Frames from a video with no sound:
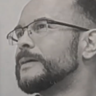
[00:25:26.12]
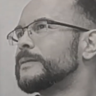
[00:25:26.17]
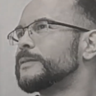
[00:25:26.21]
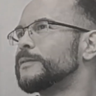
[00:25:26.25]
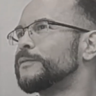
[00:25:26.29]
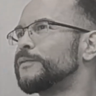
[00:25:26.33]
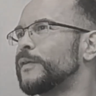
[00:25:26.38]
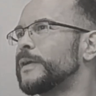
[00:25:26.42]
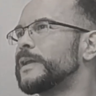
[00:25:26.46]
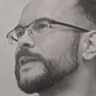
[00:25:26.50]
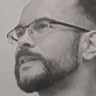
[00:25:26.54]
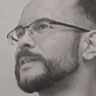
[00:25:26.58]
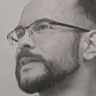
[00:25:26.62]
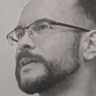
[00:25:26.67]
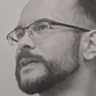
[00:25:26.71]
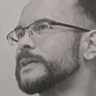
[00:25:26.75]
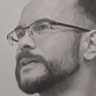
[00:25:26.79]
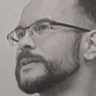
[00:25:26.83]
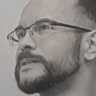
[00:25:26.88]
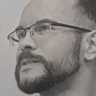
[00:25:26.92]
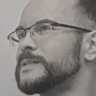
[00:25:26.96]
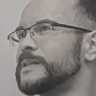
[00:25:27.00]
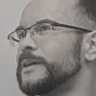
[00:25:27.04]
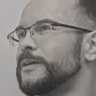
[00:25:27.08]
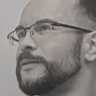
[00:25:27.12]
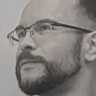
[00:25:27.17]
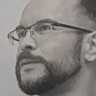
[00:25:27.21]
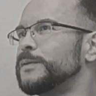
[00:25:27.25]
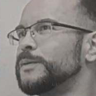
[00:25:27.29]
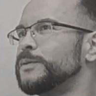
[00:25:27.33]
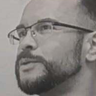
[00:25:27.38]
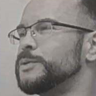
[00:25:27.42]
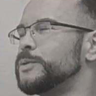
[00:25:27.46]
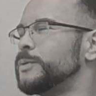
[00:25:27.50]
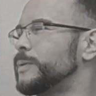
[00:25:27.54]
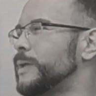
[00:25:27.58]
the funny thing is, if you
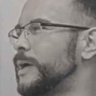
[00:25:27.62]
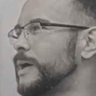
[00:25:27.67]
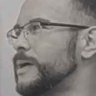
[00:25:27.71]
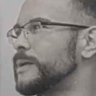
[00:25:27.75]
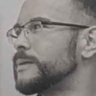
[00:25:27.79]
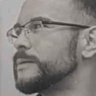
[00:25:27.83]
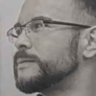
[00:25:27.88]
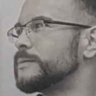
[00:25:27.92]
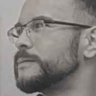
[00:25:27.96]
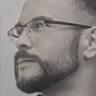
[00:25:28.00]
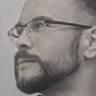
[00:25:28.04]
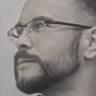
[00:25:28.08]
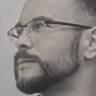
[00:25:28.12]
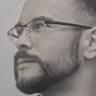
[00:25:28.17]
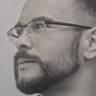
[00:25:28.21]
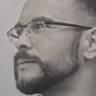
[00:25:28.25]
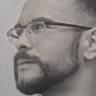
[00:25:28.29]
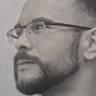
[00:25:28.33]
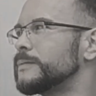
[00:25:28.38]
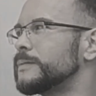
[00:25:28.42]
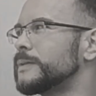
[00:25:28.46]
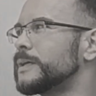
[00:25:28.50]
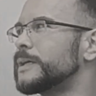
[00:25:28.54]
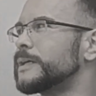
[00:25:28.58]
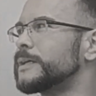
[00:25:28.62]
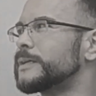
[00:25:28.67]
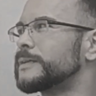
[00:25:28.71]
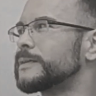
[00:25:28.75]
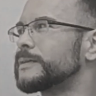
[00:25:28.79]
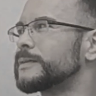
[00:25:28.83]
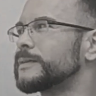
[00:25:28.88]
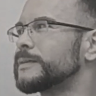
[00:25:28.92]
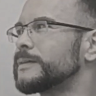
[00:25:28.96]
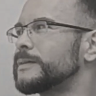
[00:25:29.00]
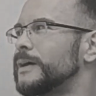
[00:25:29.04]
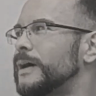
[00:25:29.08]
do that, like
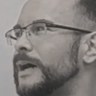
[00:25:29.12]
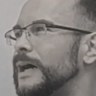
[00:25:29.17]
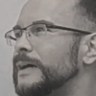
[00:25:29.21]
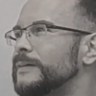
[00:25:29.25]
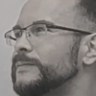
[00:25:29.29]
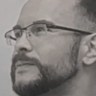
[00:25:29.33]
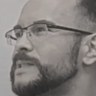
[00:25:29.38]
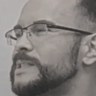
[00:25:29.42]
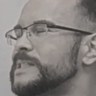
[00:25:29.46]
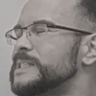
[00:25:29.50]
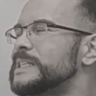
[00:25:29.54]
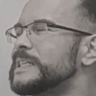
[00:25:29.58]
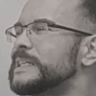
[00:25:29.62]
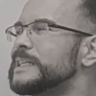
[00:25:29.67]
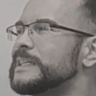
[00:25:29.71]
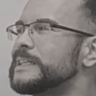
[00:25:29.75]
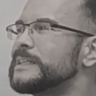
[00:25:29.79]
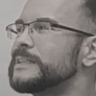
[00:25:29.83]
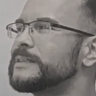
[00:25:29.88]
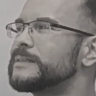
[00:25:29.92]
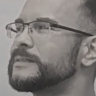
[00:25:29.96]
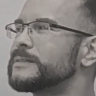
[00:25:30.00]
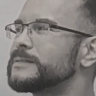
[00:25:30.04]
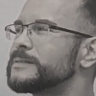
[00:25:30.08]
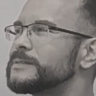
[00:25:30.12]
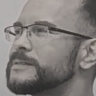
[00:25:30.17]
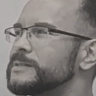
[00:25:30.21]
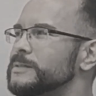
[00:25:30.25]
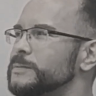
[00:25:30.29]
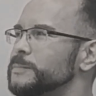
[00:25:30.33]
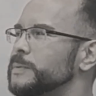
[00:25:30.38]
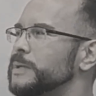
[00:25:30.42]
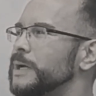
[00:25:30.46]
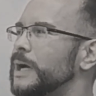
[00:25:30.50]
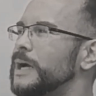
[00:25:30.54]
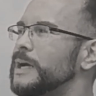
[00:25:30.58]
I've seen
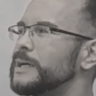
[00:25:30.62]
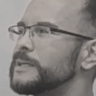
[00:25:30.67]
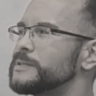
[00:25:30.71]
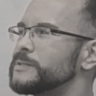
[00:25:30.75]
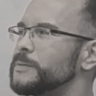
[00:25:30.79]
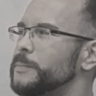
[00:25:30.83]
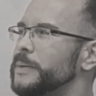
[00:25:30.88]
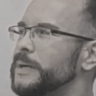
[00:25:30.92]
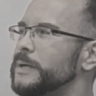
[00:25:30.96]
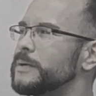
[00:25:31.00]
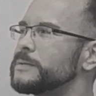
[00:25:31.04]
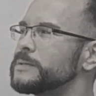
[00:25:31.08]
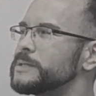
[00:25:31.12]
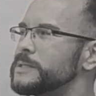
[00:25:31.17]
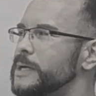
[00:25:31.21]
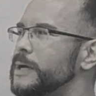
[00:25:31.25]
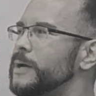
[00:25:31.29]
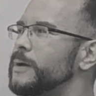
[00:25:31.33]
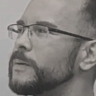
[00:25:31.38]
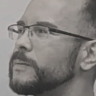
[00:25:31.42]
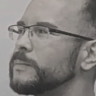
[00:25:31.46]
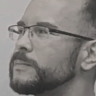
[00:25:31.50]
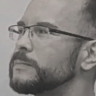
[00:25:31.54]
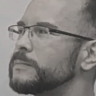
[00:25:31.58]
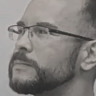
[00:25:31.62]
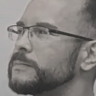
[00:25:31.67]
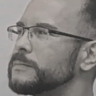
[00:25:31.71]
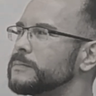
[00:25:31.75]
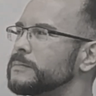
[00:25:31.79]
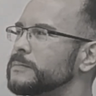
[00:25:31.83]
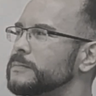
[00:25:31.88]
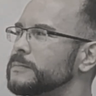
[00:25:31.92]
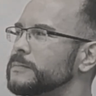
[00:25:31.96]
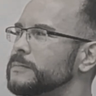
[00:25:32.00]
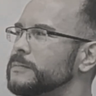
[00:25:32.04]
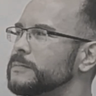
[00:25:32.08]
some guys about town,
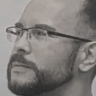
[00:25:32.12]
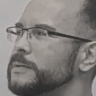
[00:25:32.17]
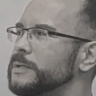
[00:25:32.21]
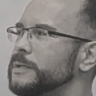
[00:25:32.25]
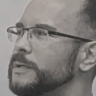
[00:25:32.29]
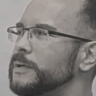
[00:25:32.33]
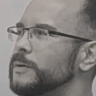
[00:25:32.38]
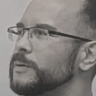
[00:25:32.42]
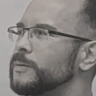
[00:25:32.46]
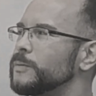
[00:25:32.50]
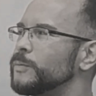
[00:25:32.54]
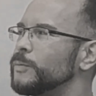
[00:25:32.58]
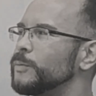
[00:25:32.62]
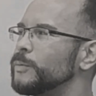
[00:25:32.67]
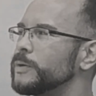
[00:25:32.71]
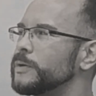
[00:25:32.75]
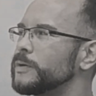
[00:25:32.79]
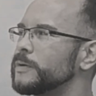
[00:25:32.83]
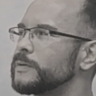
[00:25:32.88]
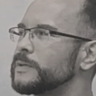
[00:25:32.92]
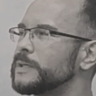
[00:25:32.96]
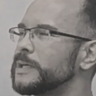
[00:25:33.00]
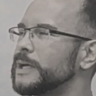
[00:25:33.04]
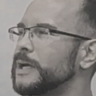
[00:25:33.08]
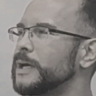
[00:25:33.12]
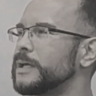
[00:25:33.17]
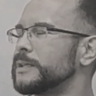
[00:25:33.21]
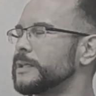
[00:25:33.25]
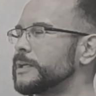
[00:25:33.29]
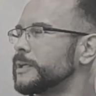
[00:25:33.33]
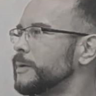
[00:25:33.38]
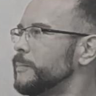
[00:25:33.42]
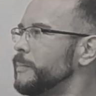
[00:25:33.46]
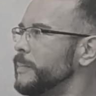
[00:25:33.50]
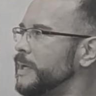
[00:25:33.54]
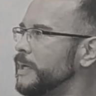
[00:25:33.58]
you know, where they got
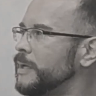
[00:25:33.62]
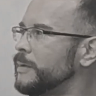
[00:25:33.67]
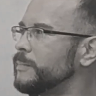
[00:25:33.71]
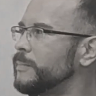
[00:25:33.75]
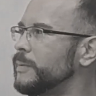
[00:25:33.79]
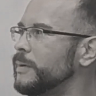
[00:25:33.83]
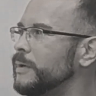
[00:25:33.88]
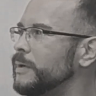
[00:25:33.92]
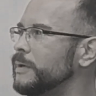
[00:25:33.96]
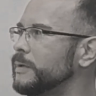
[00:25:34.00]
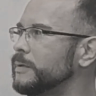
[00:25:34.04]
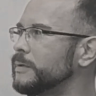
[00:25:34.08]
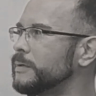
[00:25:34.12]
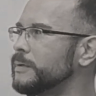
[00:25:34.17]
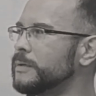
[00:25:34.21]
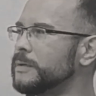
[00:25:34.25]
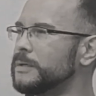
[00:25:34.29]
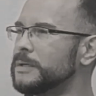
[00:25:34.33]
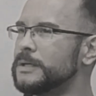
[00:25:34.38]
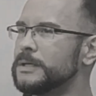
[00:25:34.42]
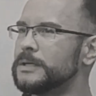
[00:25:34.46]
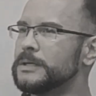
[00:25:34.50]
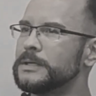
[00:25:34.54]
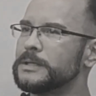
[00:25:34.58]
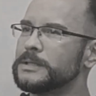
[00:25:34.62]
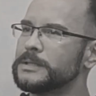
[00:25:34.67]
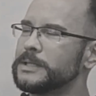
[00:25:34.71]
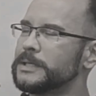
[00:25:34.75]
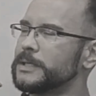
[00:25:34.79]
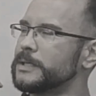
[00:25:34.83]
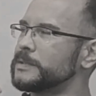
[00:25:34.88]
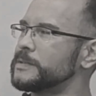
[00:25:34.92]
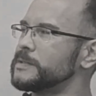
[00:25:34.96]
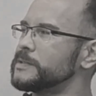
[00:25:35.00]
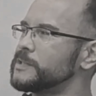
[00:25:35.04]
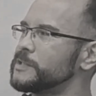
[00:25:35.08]
like a man bun, they
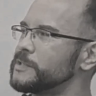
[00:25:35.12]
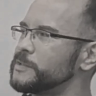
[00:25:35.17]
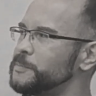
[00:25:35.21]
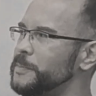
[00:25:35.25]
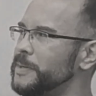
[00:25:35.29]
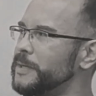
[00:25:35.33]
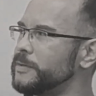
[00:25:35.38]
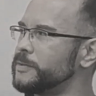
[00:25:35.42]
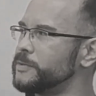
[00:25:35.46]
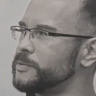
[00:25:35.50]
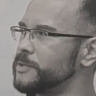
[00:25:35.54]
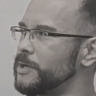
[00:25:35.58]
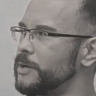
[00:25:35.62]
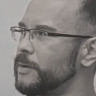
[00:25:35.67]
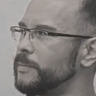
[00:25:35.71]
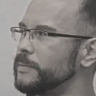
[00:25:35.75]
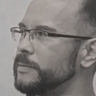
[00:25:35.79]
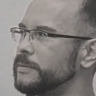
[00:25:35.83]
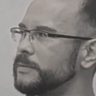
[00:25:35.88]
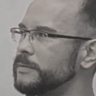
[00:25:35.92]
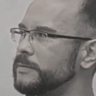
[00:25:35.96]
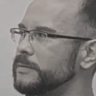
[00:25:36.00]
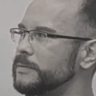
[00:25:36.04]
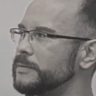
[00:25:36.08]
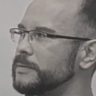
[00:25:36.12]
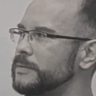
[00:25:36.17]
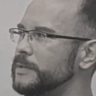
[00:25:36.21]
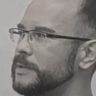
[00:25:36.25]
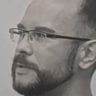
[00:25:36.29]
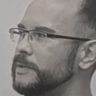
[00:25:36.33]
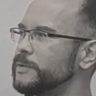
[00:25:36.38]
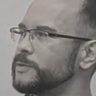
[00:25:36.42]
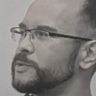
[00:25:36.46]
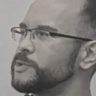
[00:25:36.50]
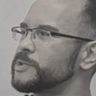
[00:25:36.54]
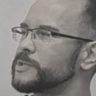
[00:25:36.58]
got the suspenders going,
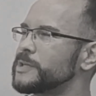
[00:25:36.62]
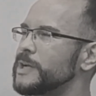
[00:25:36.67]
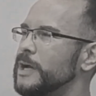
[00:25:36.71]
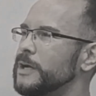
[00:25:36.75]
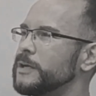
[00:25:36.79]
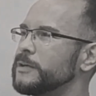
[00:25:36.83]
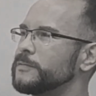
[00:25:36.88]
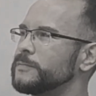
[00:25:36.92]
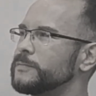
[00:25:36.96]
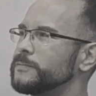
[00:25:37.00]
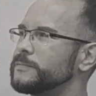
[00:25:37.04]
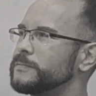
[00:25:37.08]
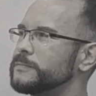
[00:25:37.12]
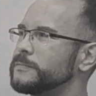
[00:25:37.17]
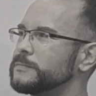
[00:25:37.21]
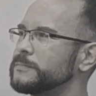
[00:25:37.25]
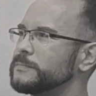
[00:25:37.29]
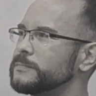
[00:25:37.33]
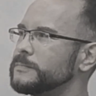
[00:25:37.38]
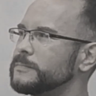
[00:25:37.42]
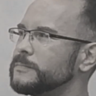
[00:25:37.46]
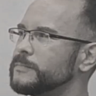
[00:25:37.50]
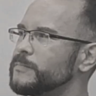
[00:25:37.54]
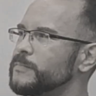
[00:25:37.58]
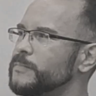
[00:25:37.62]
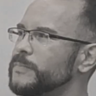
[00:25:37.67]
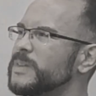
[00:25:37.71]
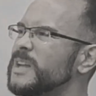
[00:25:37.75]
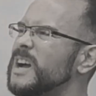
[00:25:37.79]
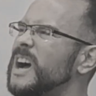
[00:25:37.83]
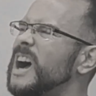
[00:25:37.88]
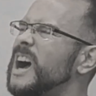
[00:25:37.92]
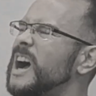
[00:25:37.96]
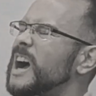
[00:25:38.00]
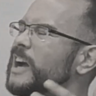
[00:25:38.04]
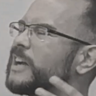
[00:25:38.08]
and they're just kind of
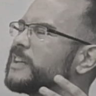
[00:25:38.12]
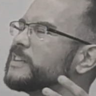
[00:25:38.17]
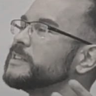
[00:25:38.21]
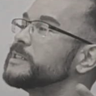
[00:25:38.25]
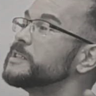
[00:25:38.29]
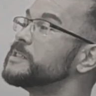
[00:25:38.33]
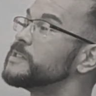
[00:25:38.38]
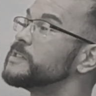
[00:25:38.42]
highly